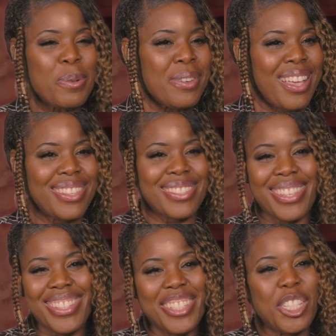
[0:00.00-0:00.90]

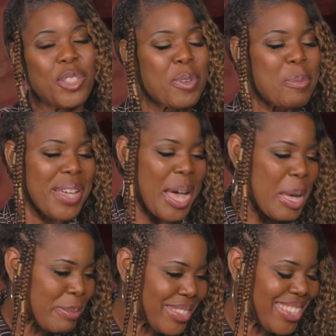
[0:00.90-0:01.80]
nonsense. She's from
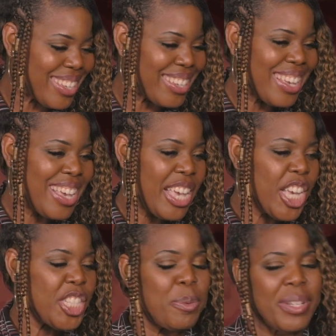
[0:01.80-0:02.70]
Compton.
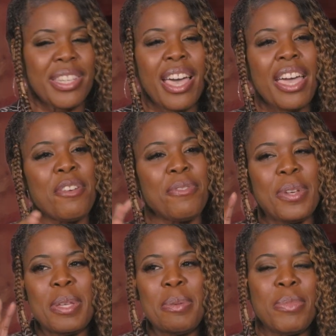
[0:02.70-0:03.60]
She retired
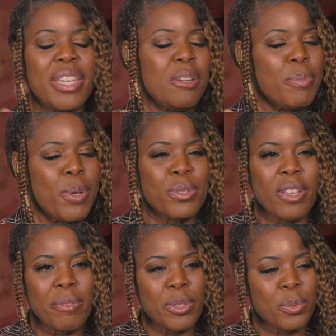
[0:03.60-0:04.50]
from being a post
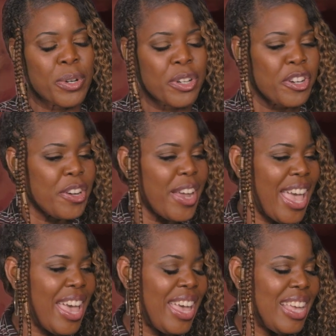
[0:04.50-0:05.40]
office worker
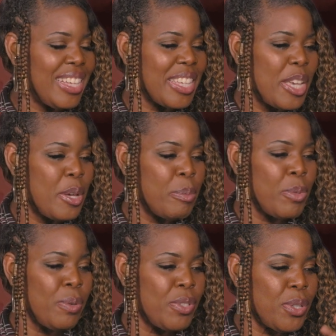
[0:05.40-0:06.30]
and
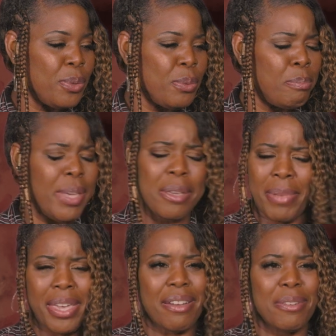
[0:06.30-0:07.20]
moved to Big
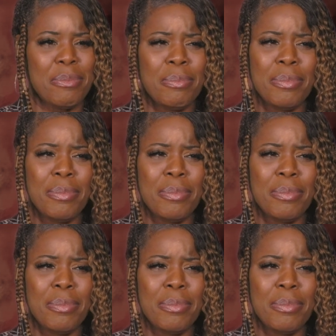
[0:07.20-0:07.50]
Bear.